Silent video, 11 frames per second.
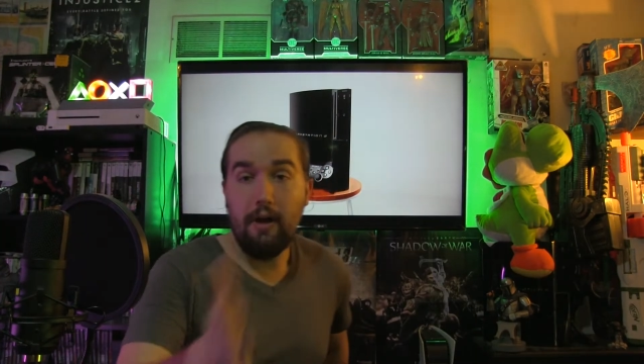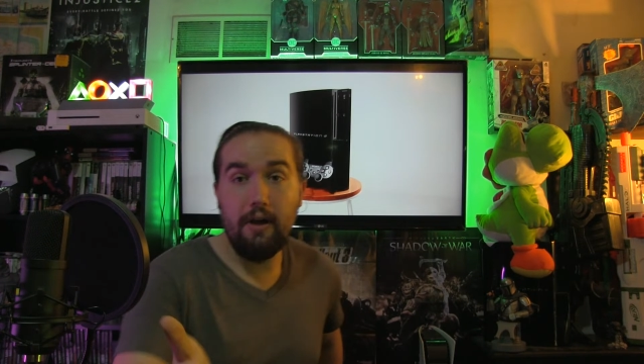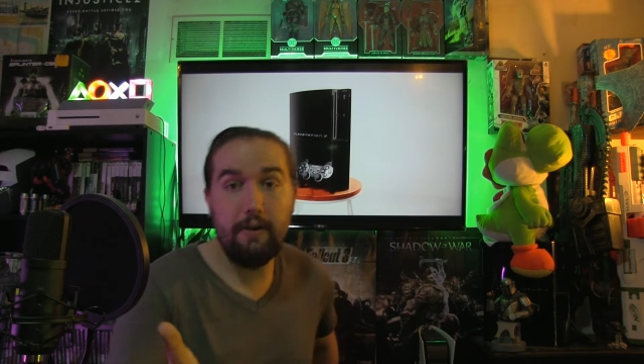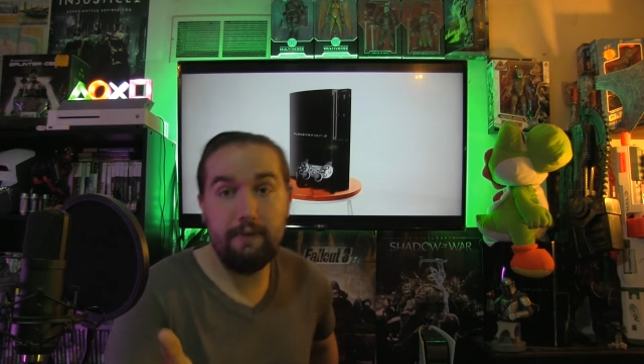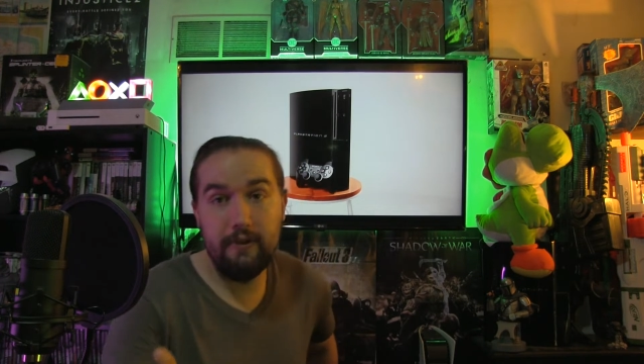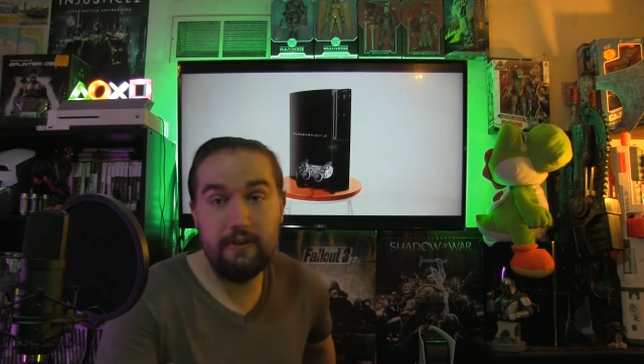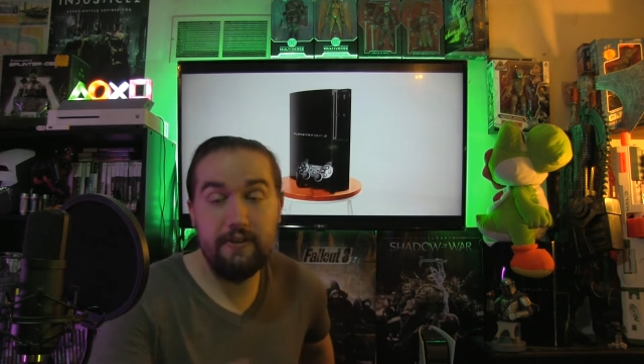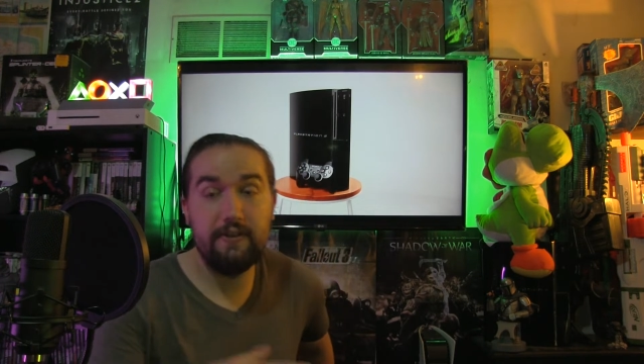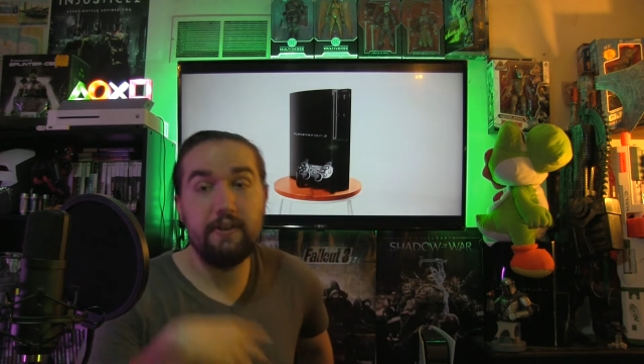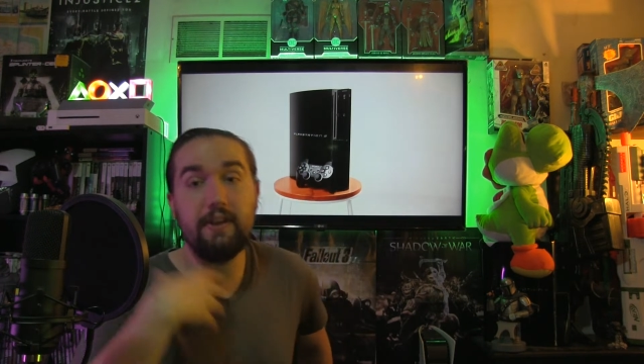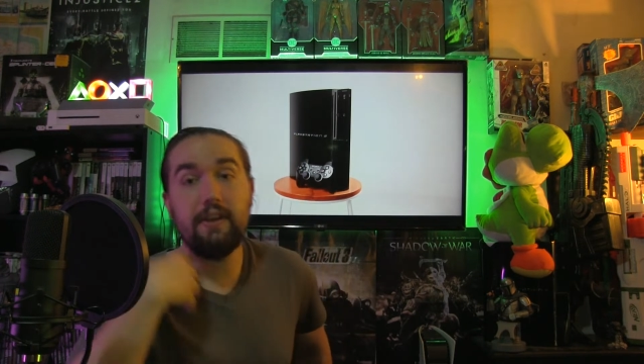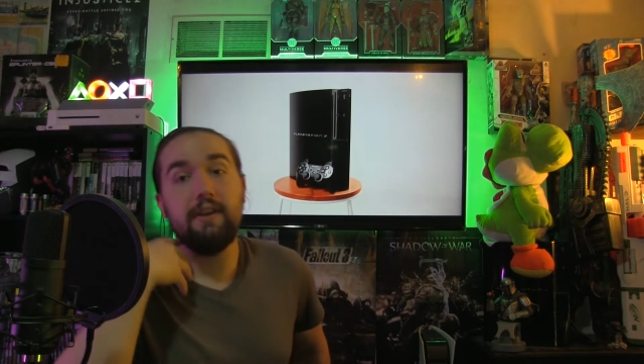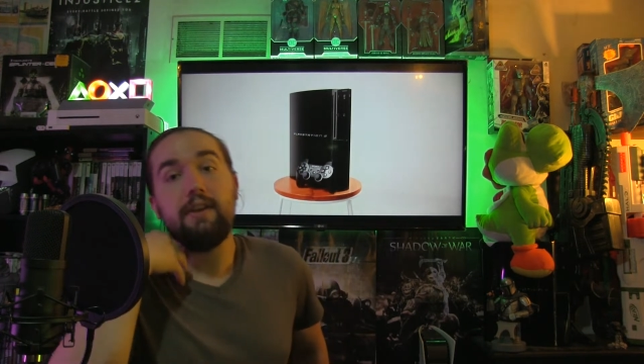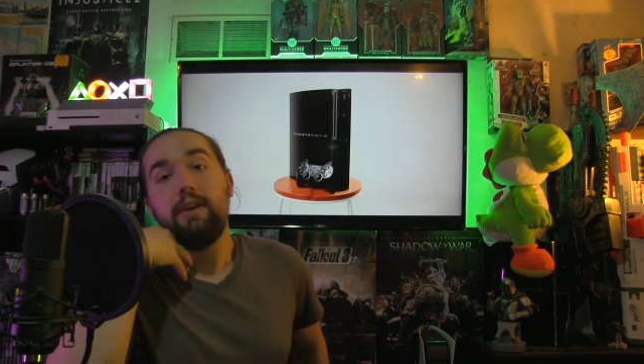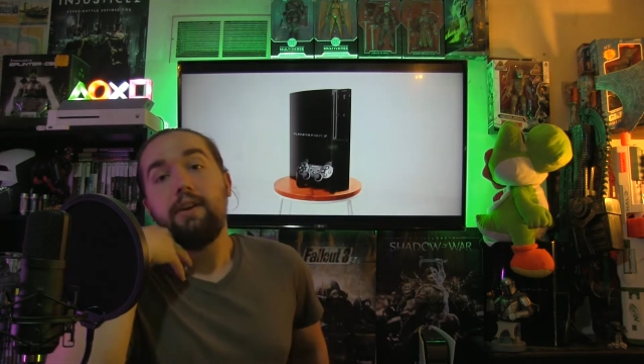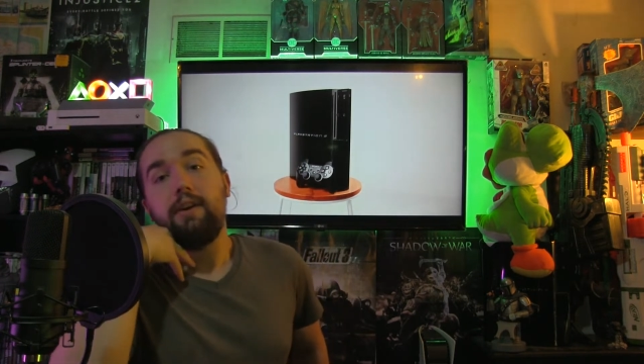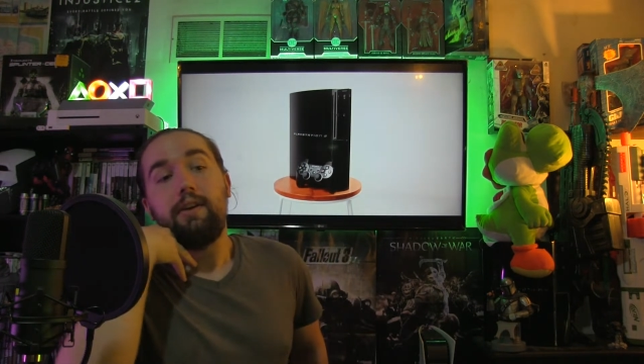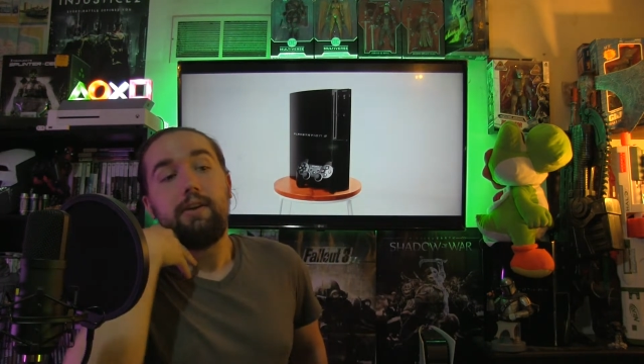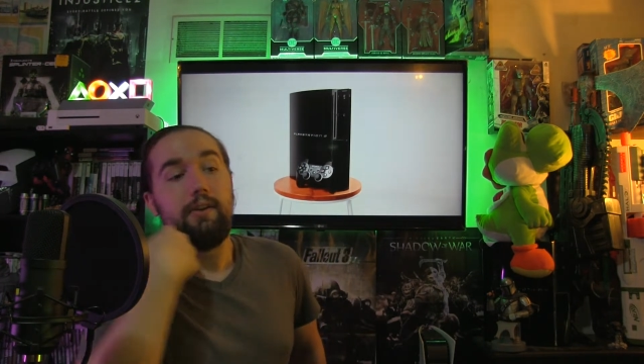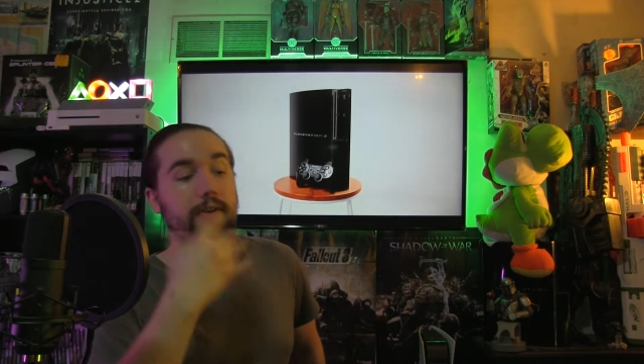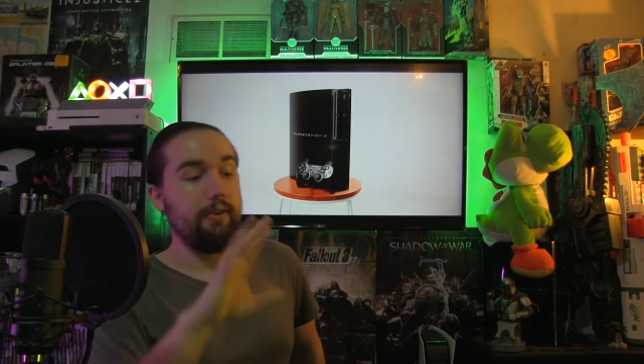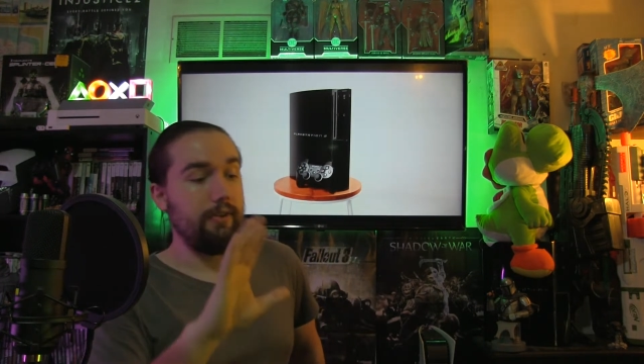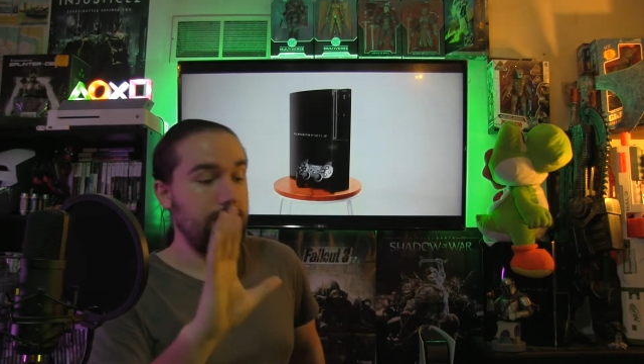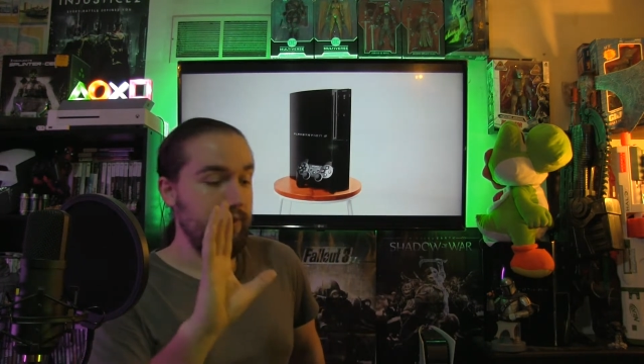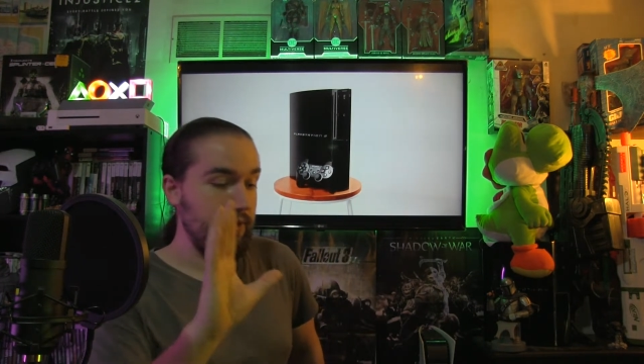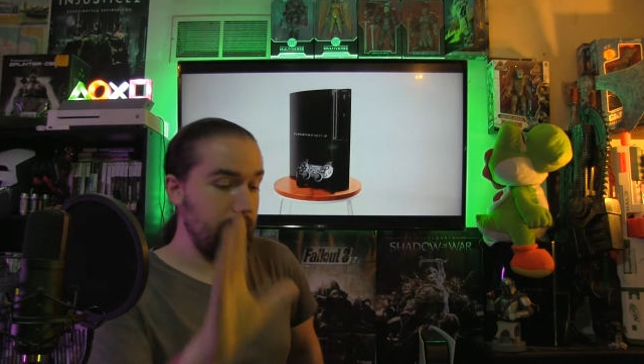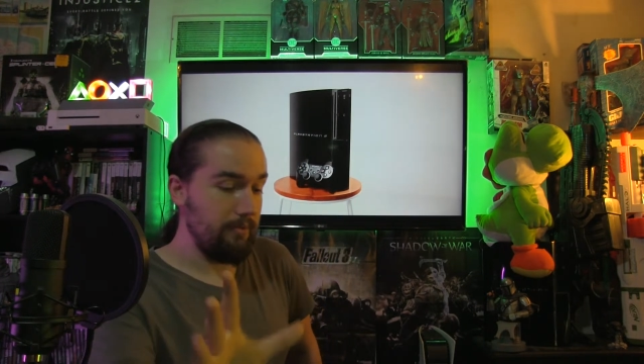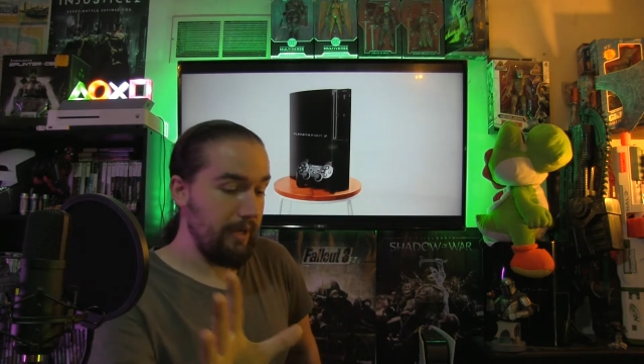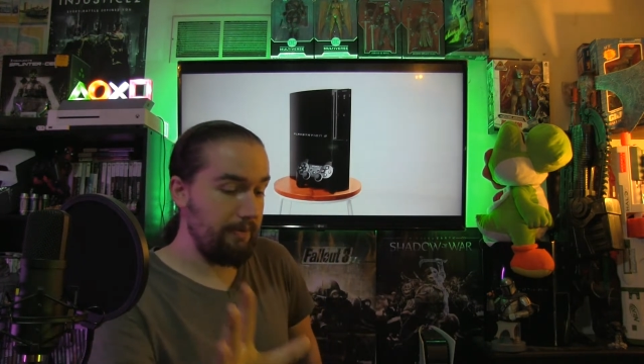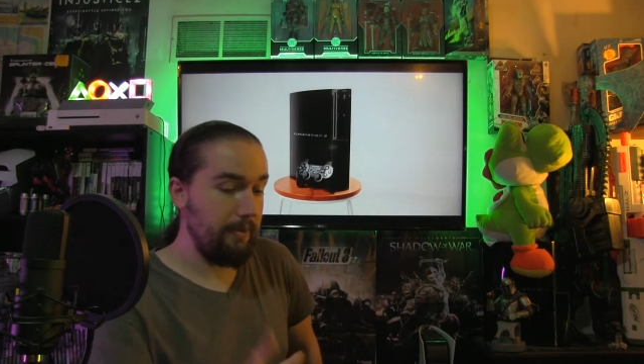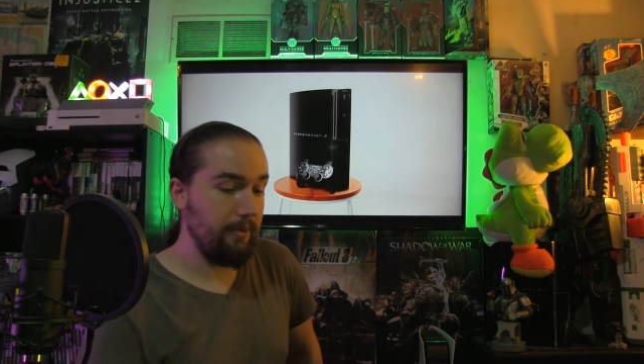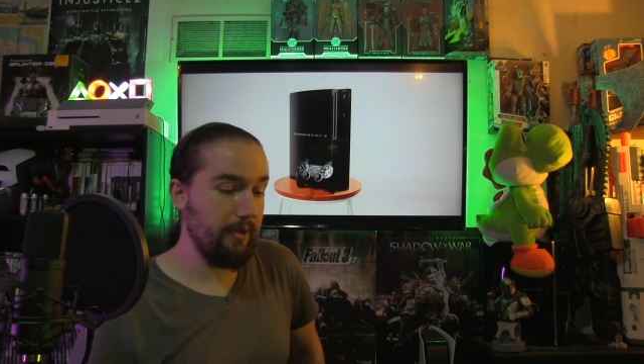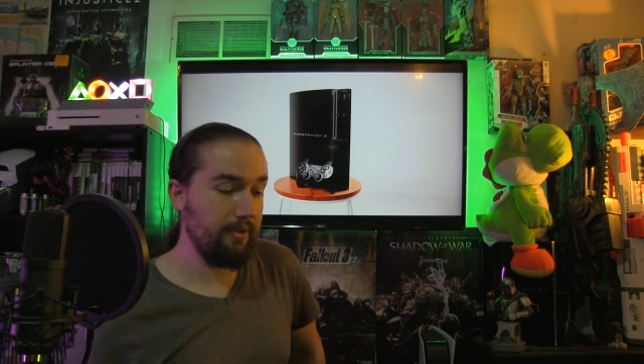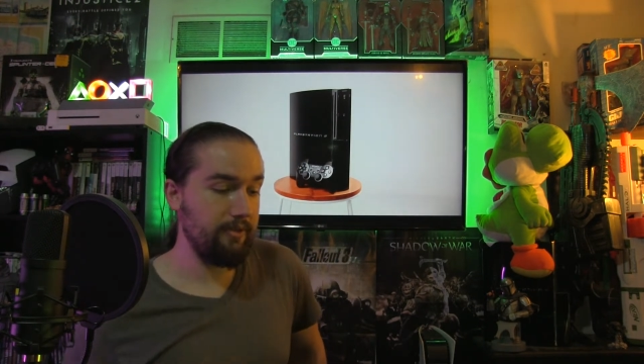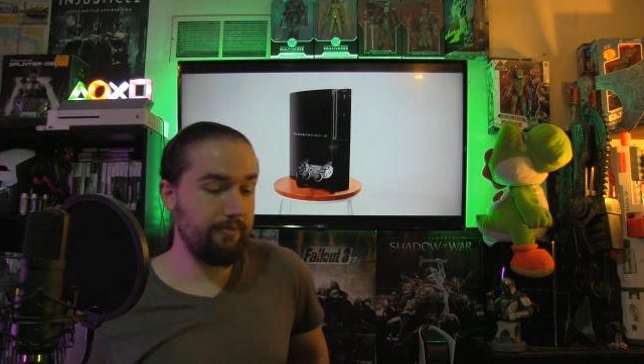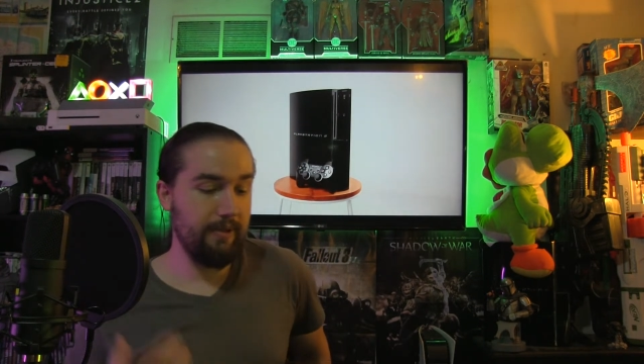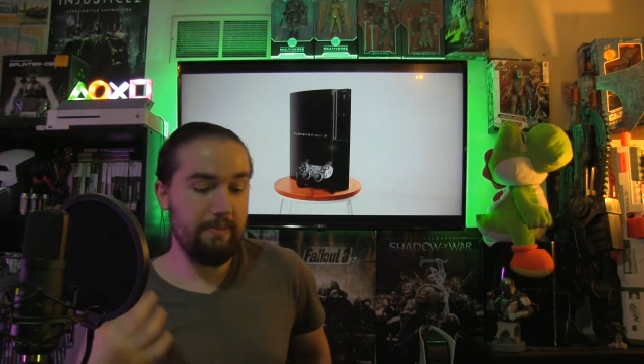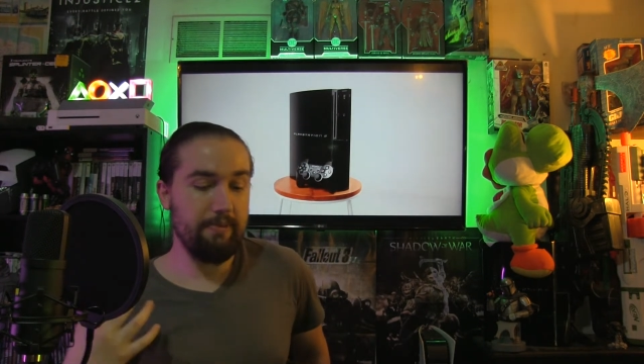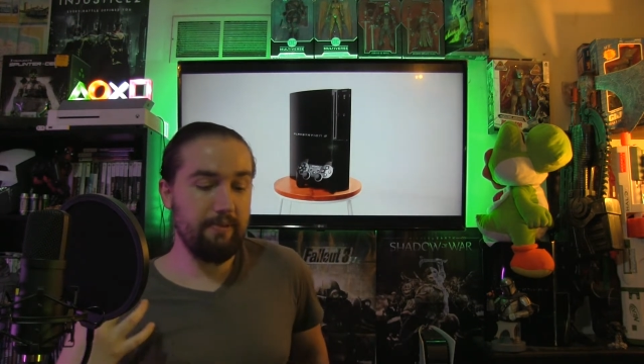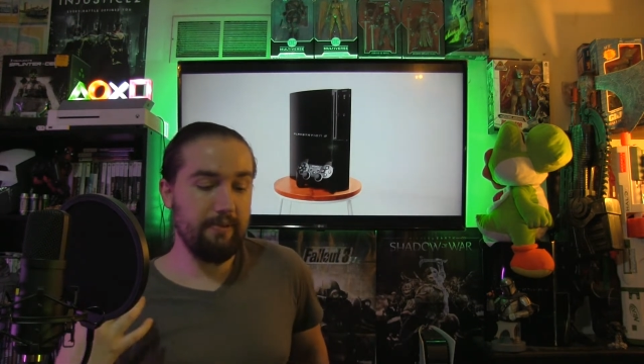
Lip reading: obviously you might be one of those people.